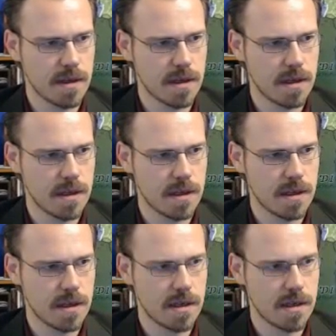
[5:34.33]

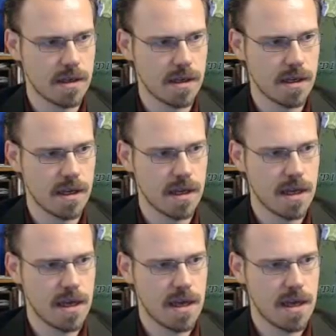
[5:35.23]
[no speech]